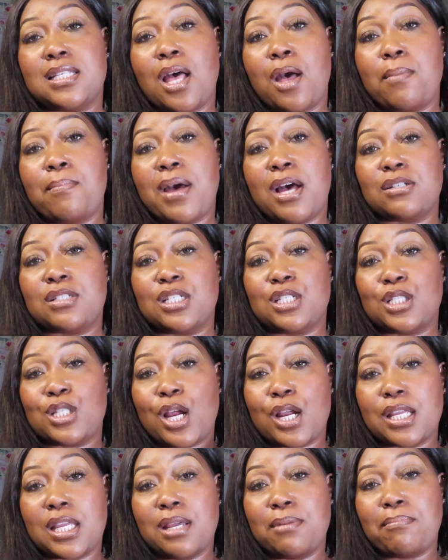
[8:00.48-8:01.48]
I'm about to
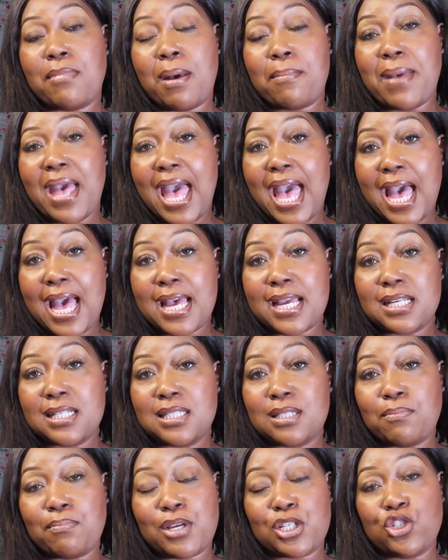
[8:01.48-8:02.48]
start getting my
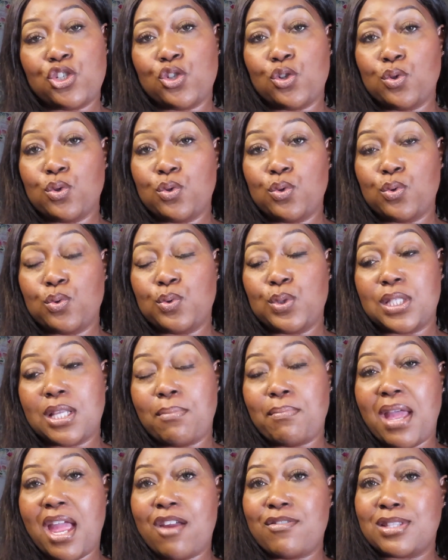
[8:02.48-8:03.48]
bags and my shoes
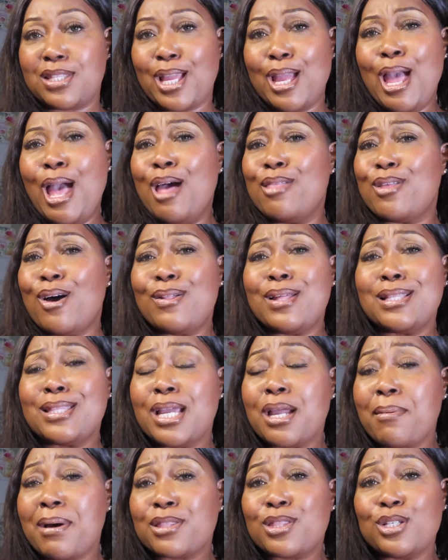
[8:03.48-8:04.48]
and my everything. The only
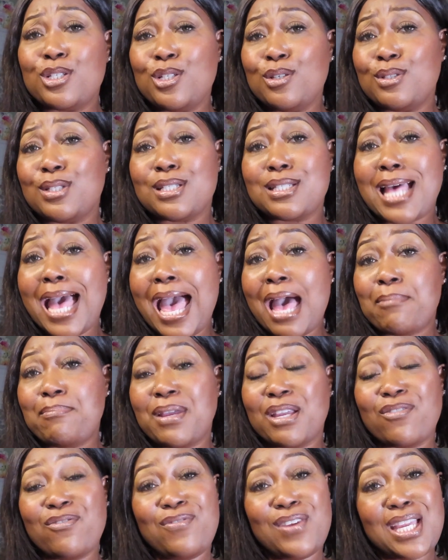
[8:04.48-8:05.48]
thing about the shoes is I have
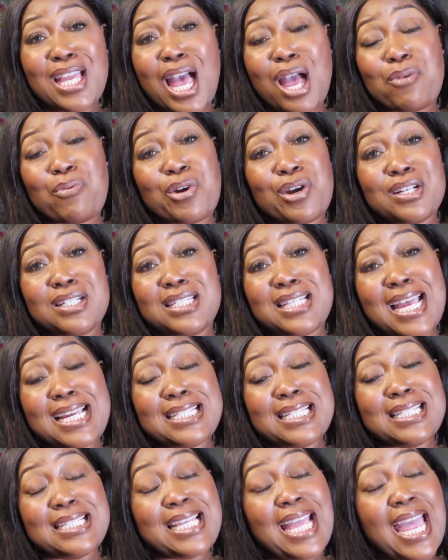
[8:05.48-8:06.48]
big feet. I wear a
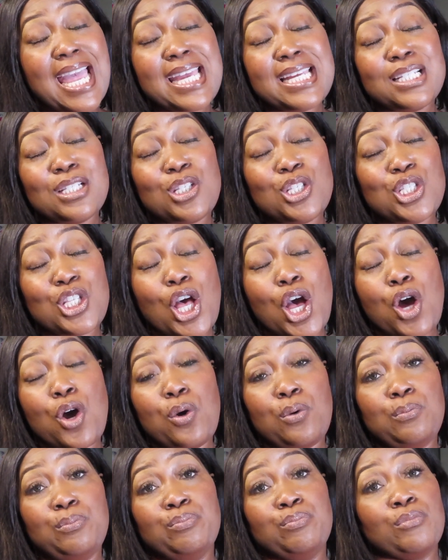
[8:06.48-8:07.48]
size 10,
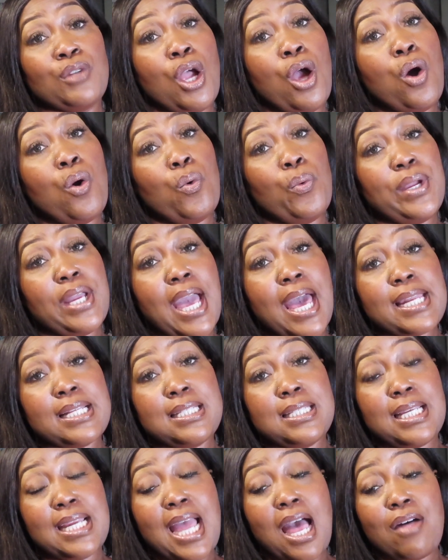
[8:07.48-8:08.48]
so we got to
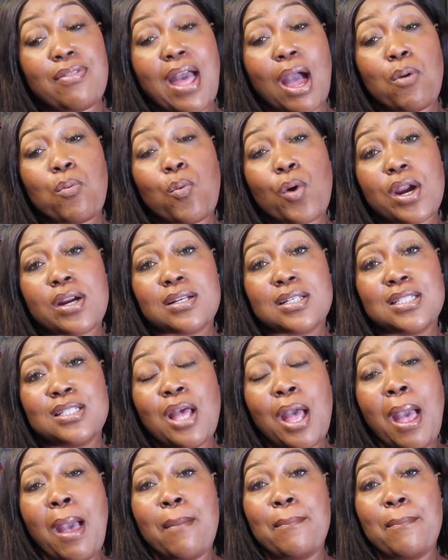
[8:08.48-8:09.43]
see how that works.